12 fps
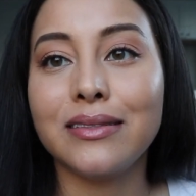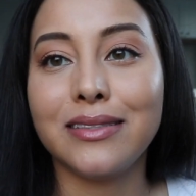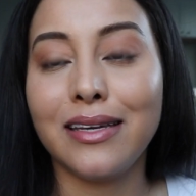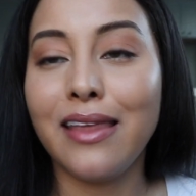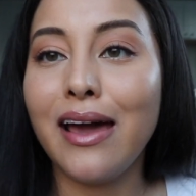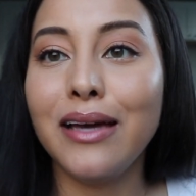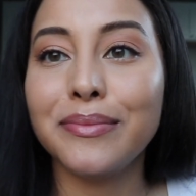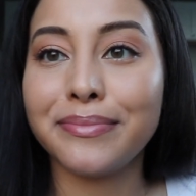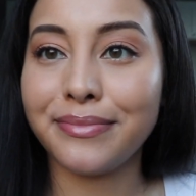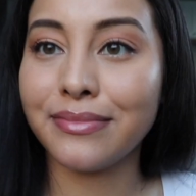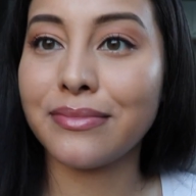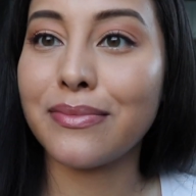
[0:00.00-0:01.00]
See that?
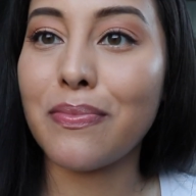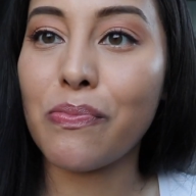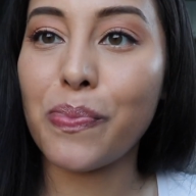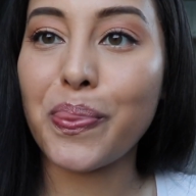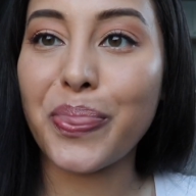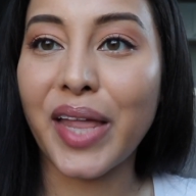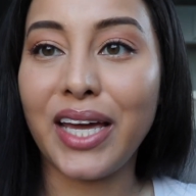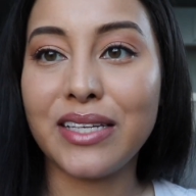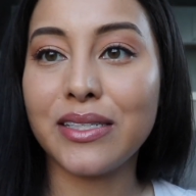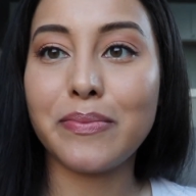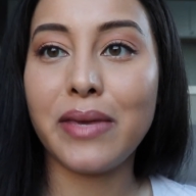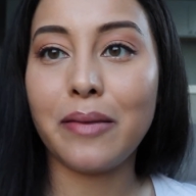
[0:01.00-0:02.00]
It
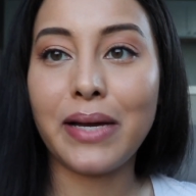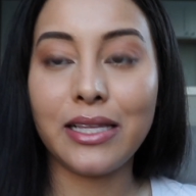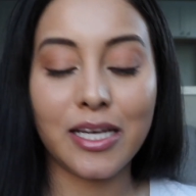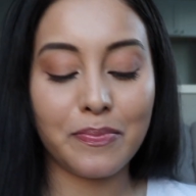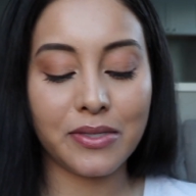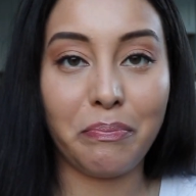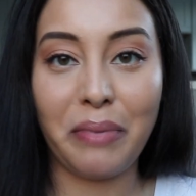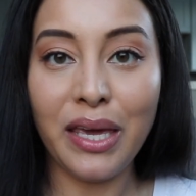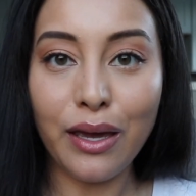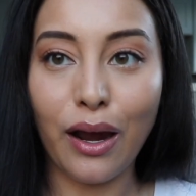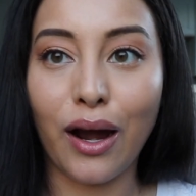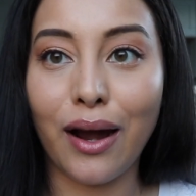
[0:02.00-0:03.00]
just made my lips
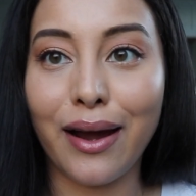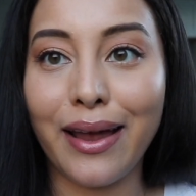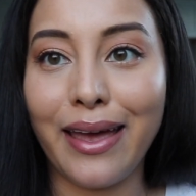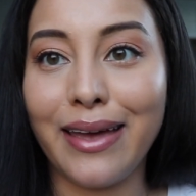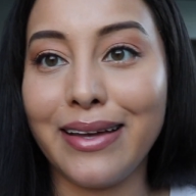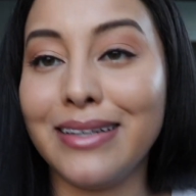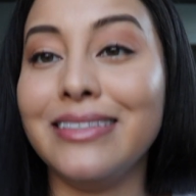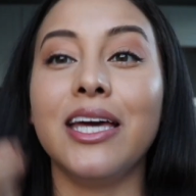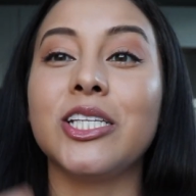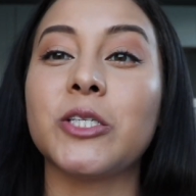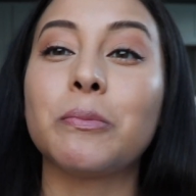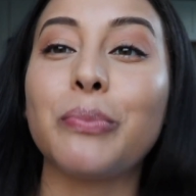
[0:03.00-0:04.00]
pinker, and
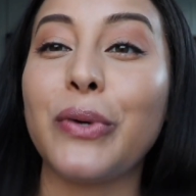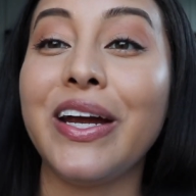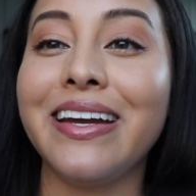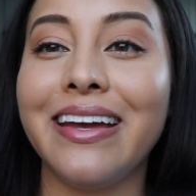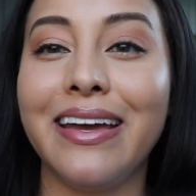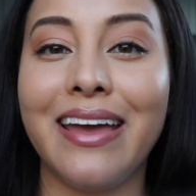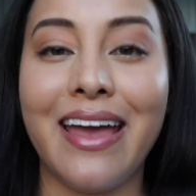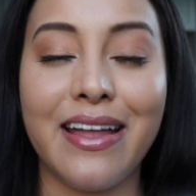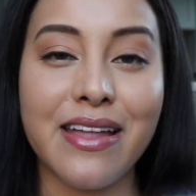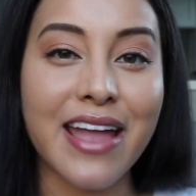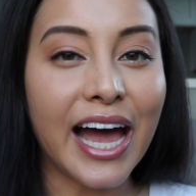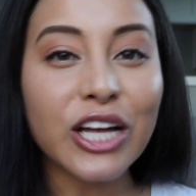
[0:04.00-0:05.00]
it's pretty
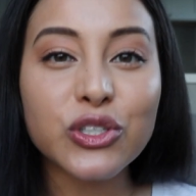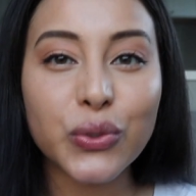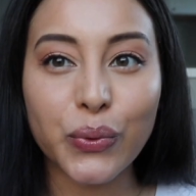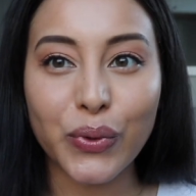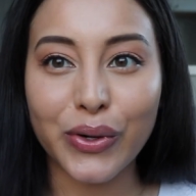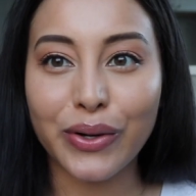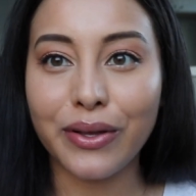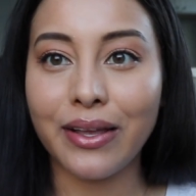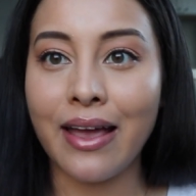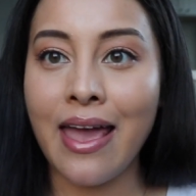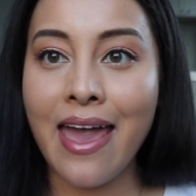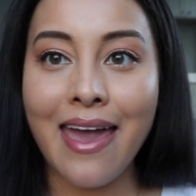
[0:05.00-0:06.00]
and
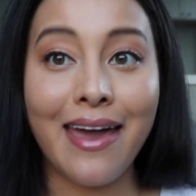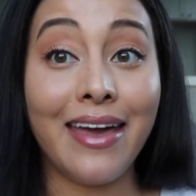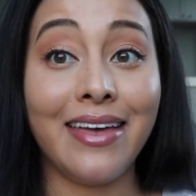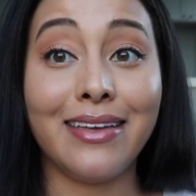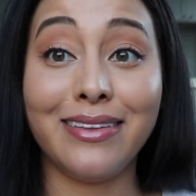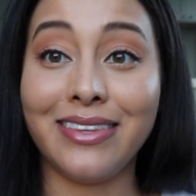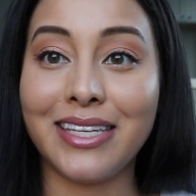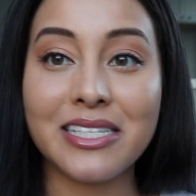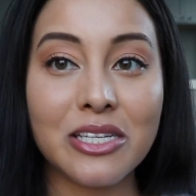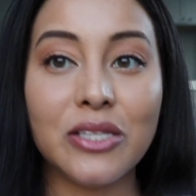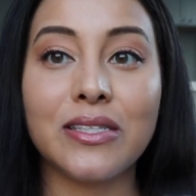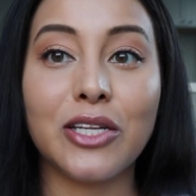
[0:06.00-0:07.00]
natural, and
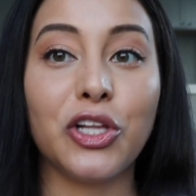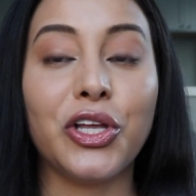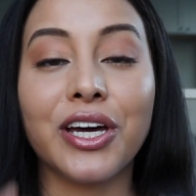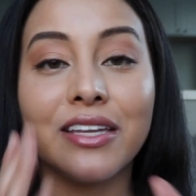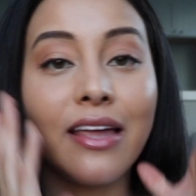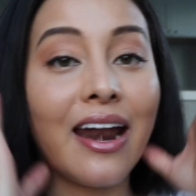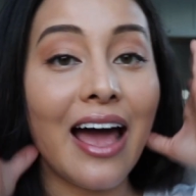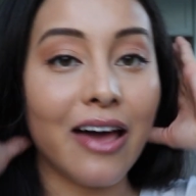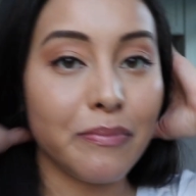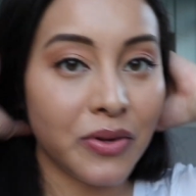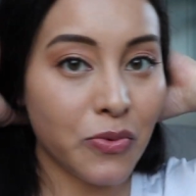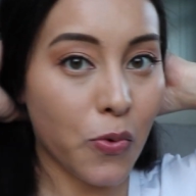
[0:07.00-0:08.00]
this is the look that
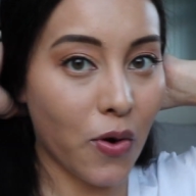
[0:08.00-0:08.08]
I've been